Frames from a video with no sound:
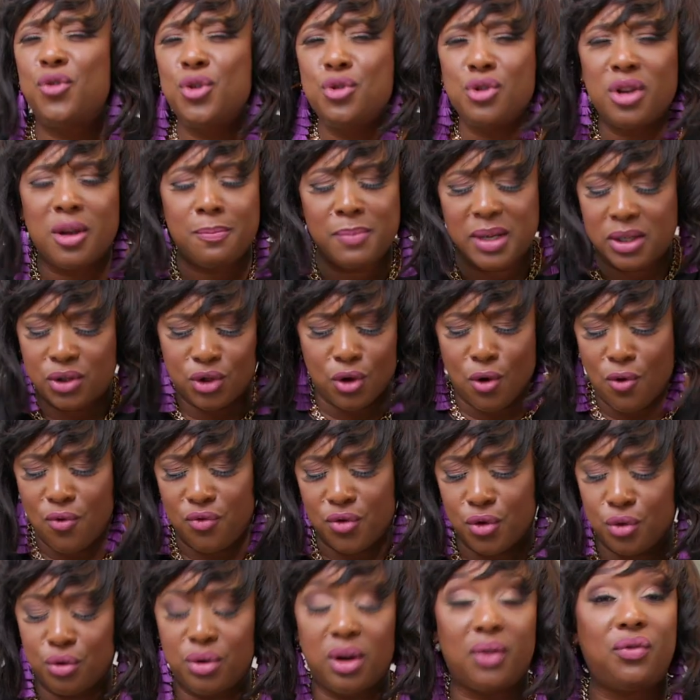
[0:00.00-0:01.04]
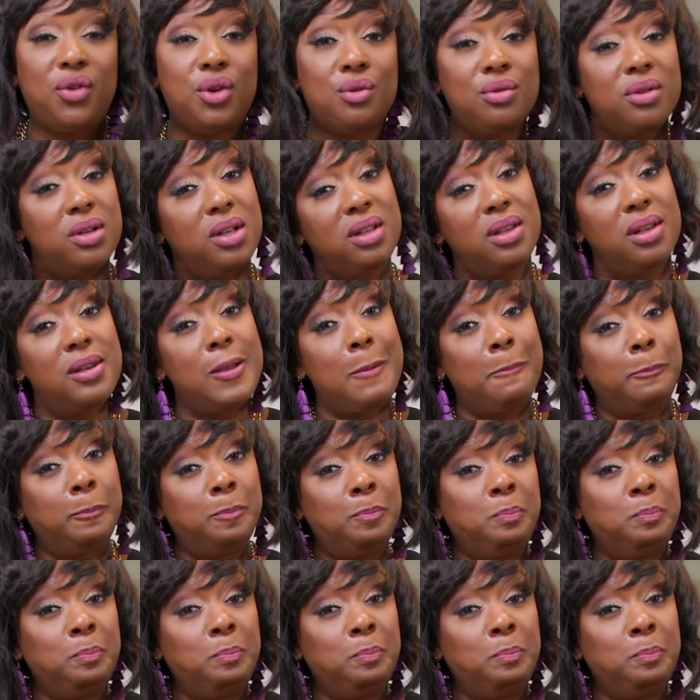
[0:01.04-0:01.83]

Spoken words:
food can be soul food if you cook it